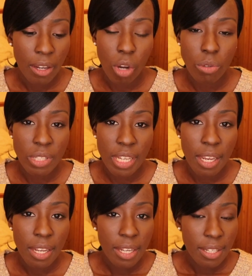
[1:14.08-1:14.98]

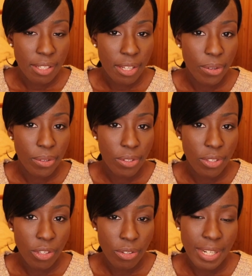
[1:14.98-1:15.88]
altar. So
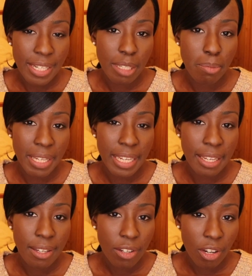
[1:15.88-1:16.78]
you need to
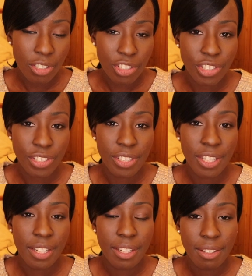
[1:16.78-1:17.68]
be conscious
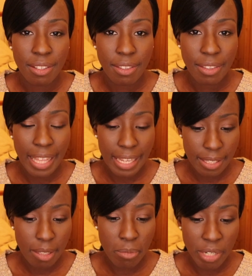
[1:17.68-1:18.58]
that that's
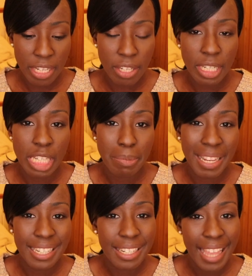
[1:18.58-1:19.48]
the money you're going to
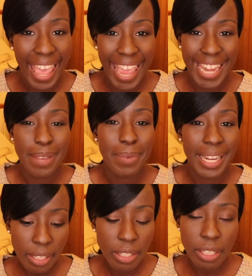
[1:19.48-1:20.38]
spend
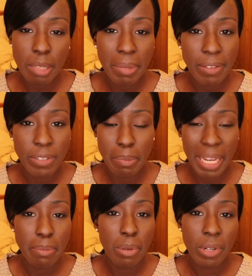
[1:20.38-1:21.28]
anyway. You're going to pay for your
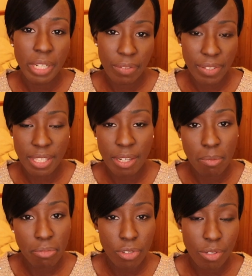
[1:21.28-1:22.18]
paperwork if it's an
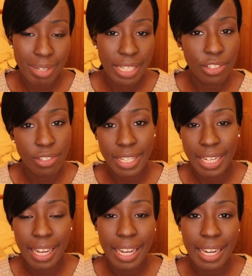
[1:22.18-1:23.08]
abroad wedding, just
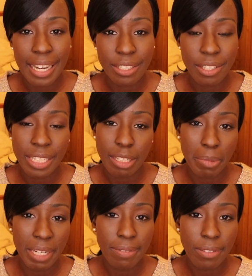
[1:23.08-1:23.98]
like I had. So you're going to have to
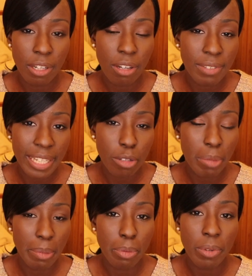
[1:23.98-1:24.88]
pay for a lot of legal
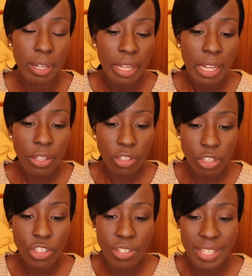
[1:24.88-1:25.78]
paperwork,
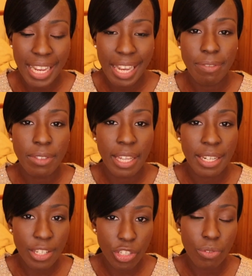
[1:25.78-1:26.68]
not just to have the
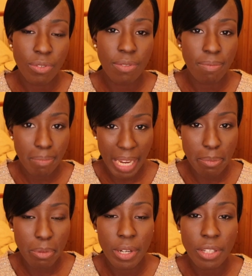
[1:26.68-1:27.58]
initial
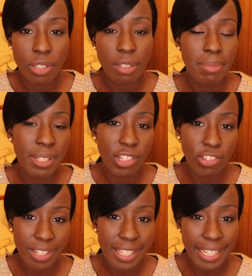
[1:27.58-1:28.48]
paperwork done, but to
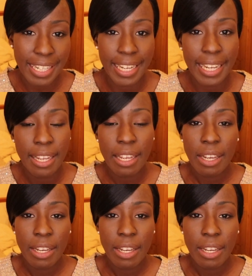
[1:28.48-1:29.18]
translate it